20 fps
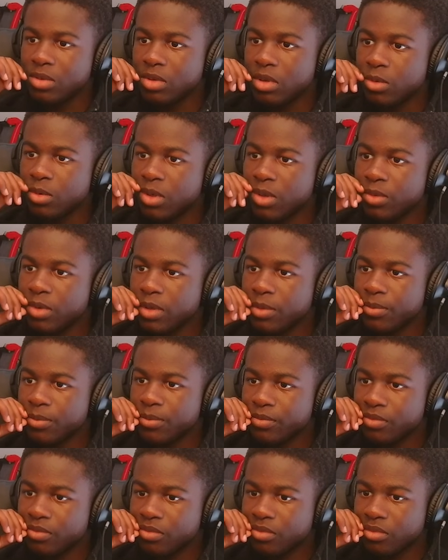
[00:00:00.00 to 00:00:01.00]
where were we?
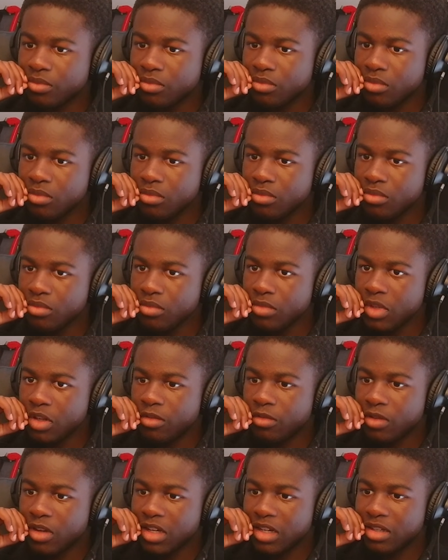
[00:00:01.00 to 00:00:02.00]

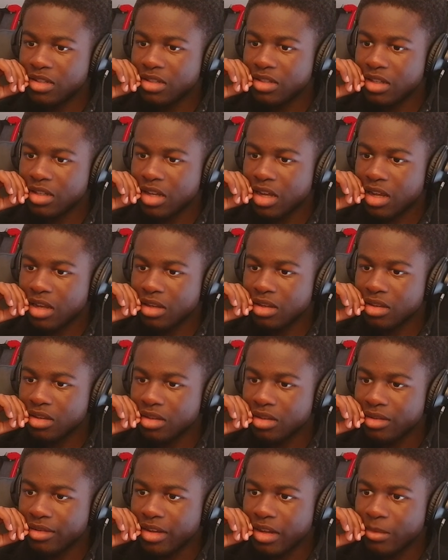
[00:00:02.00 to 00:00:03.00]
Raids, attack,
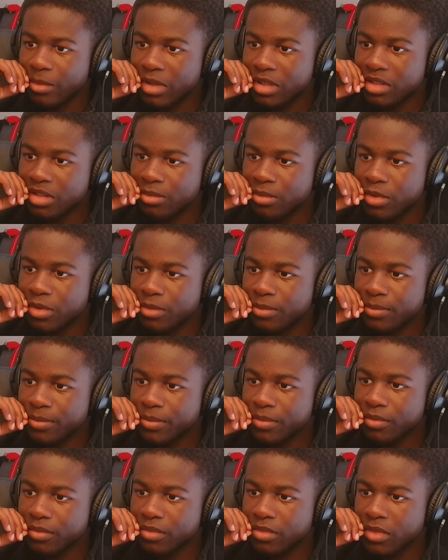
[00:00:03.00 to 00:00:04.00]
nightmare simple.
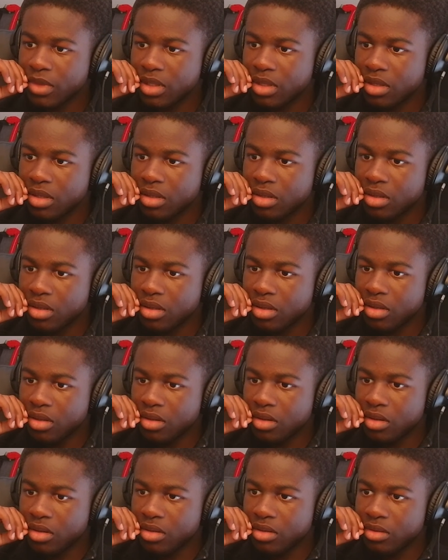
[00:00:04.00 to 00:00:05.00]

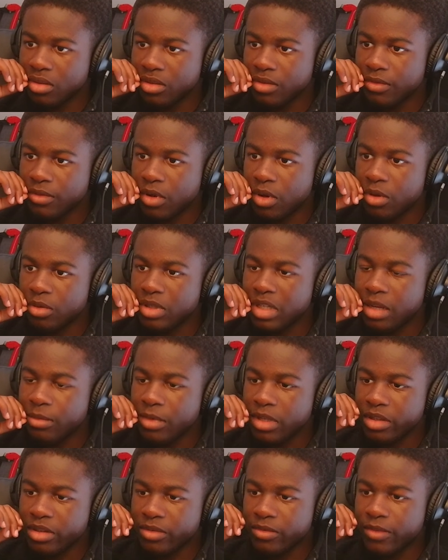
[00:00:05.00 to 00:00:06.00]
So let me
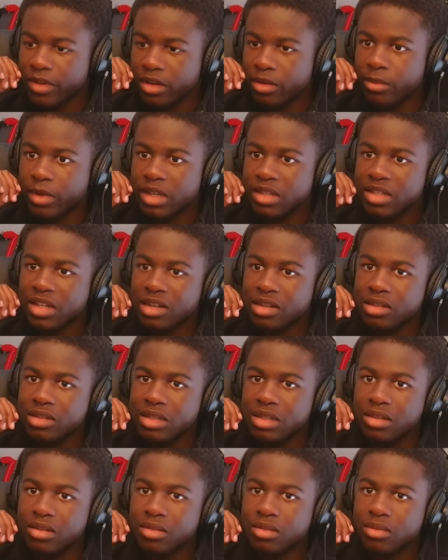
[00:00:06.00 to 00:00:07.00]
configure my settings
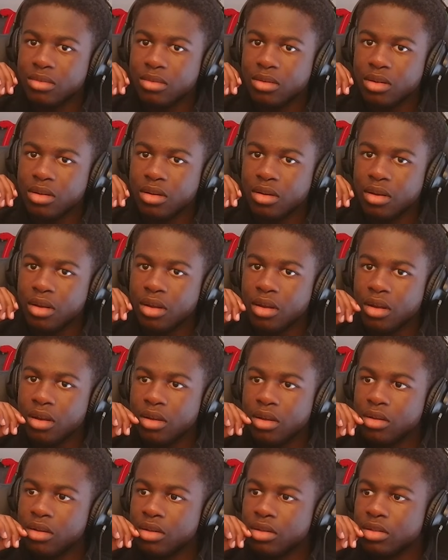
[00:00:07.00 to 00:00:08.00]
here.
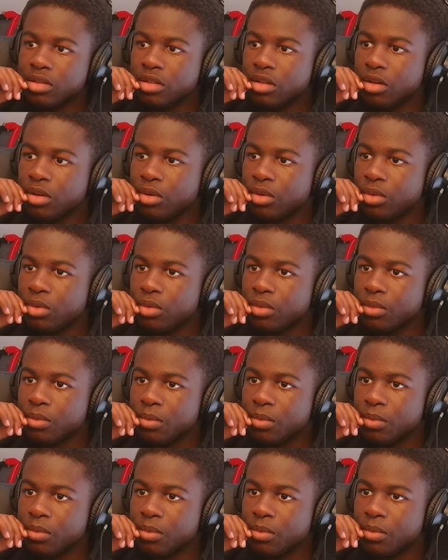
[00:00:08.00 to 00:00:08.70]
So